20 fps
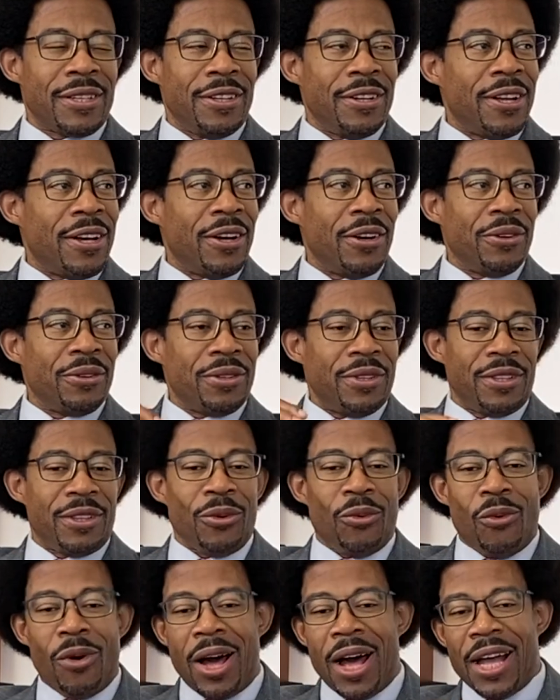you know, the
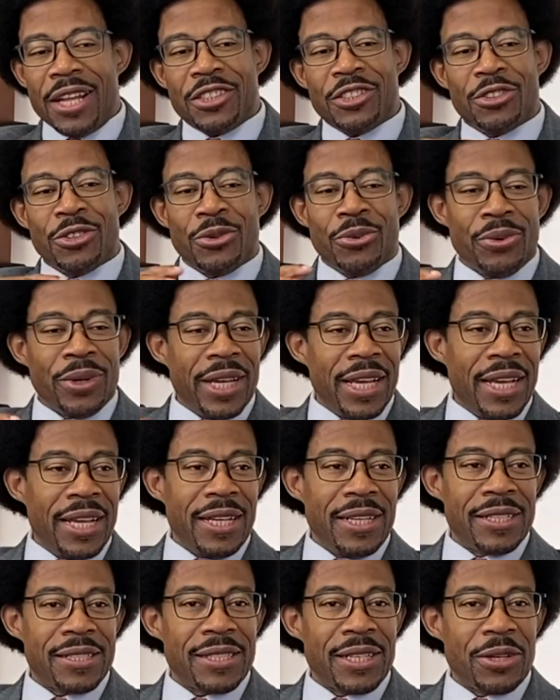watch, the
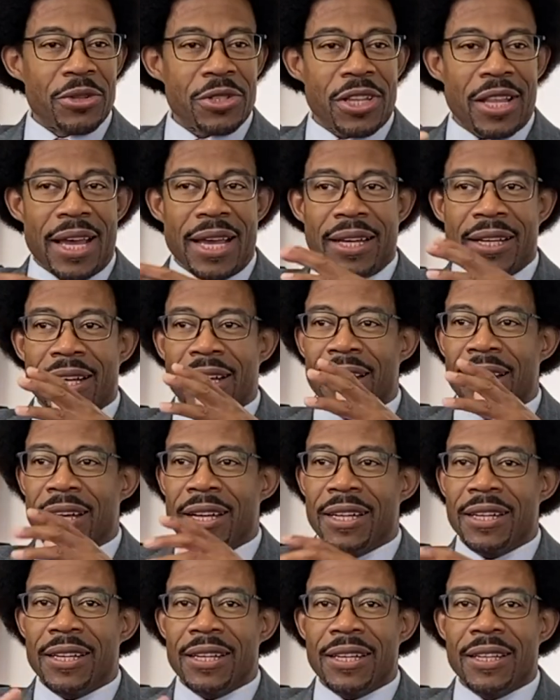rings. It was like uh,
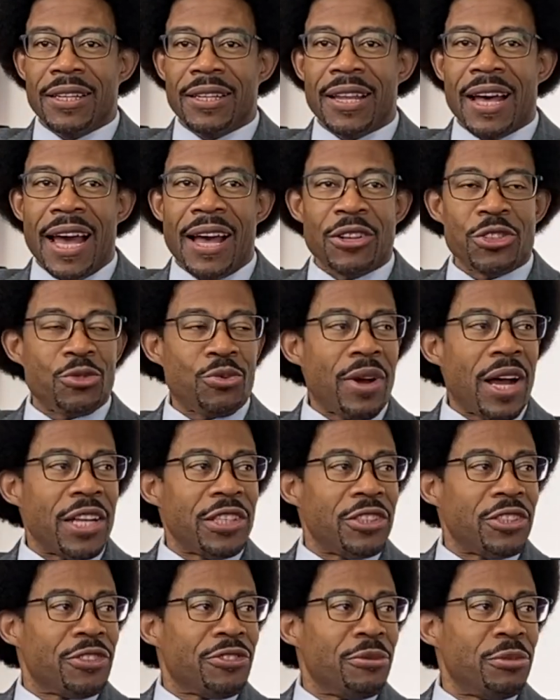Niles
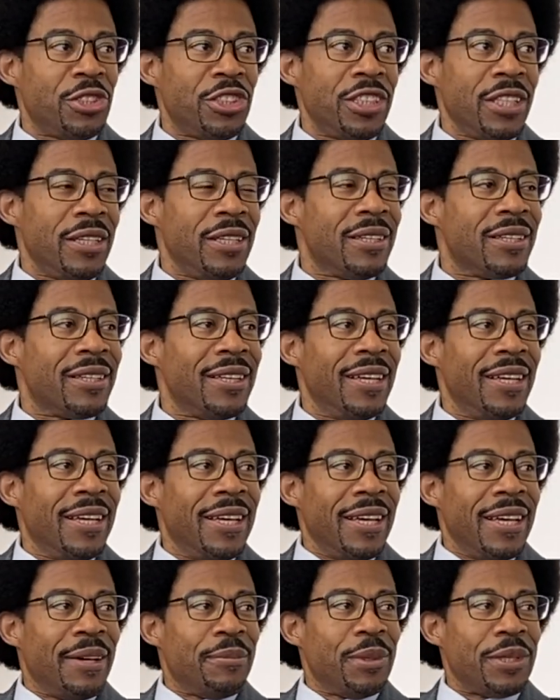Rodgers from Chic,
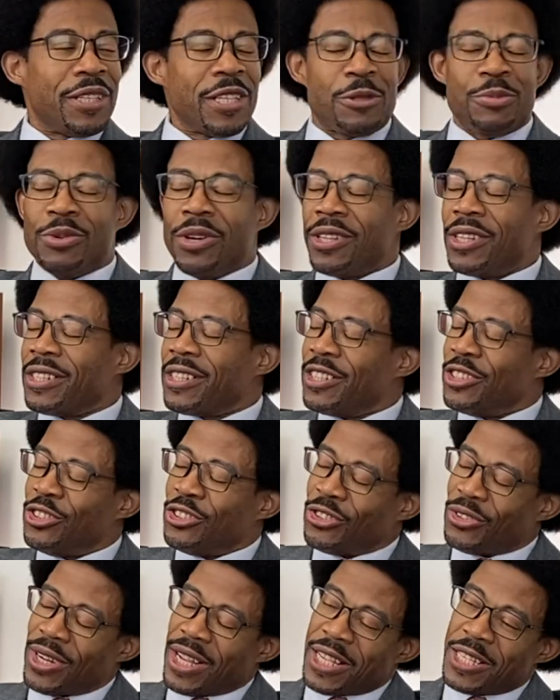but this brother could
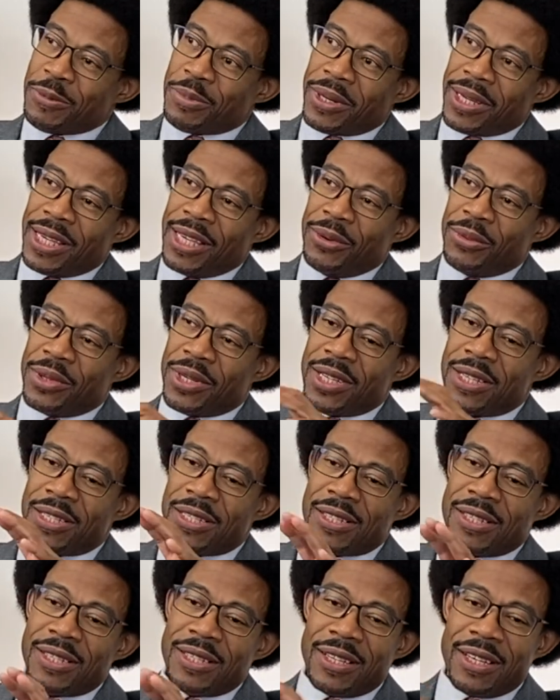dress. But he
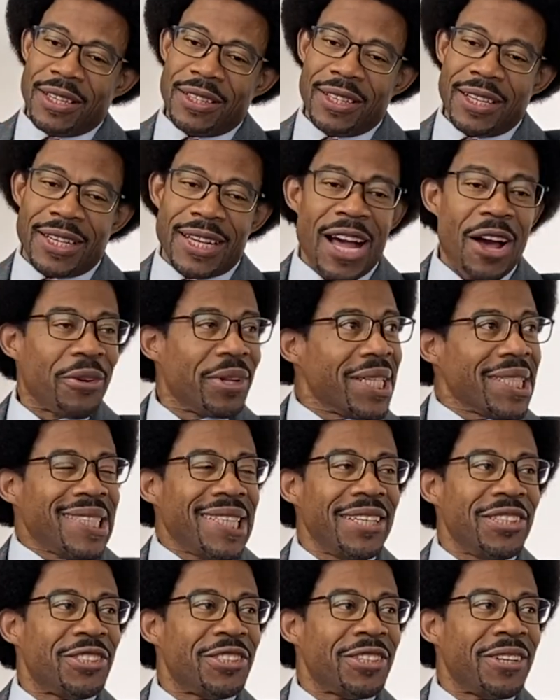was the, the accounting
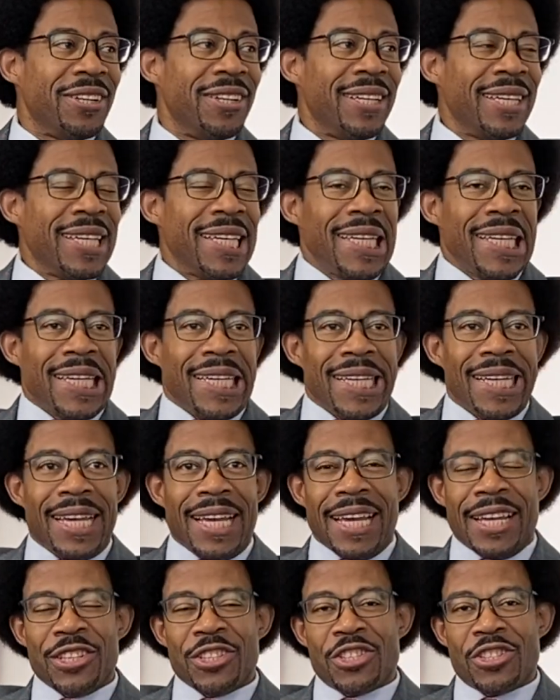teacher.
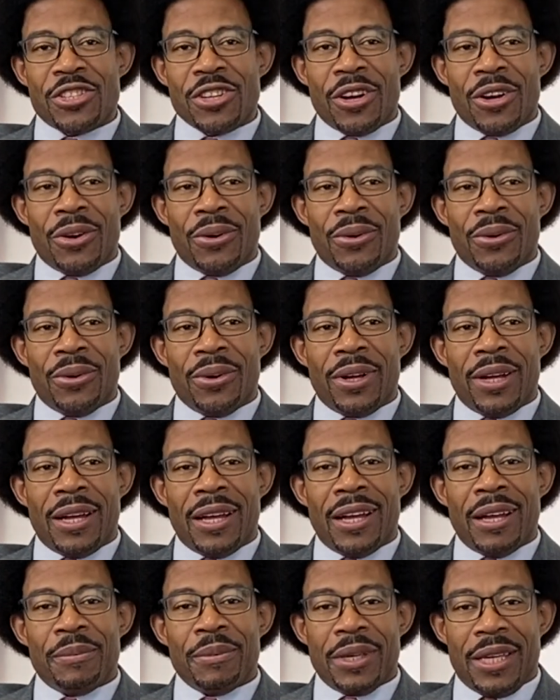And so
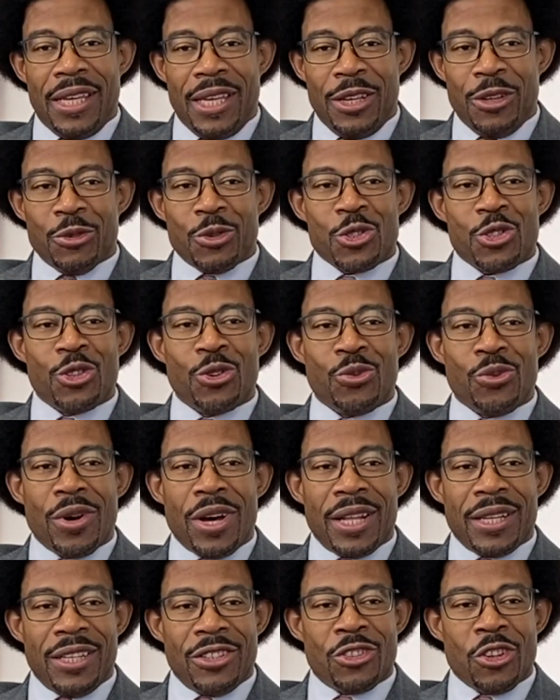um, he was the
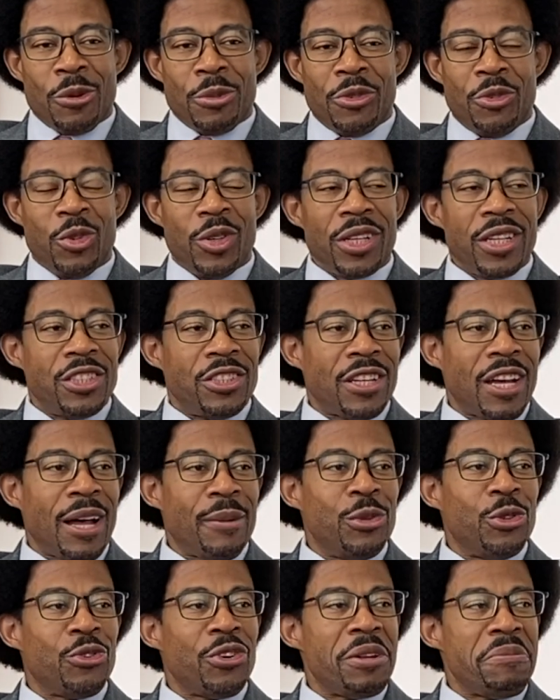one, he told me, you get a
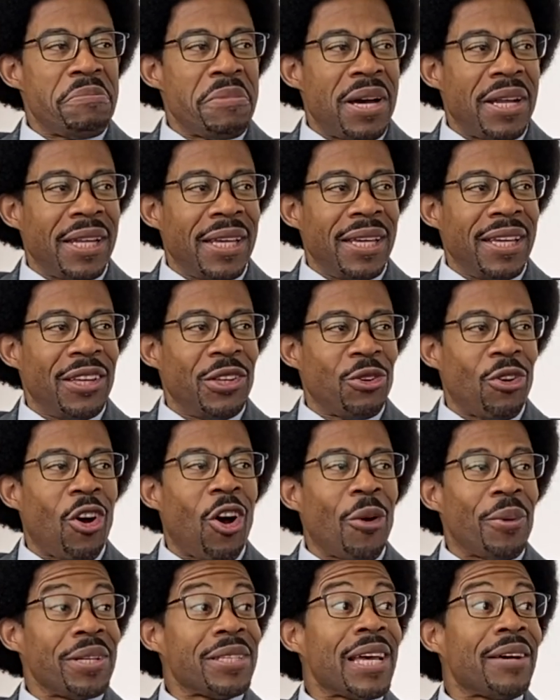job doing money, you'll
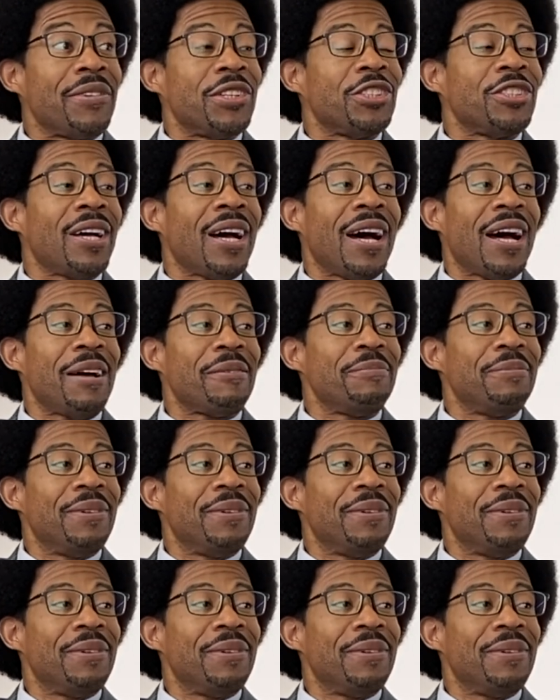always have a job.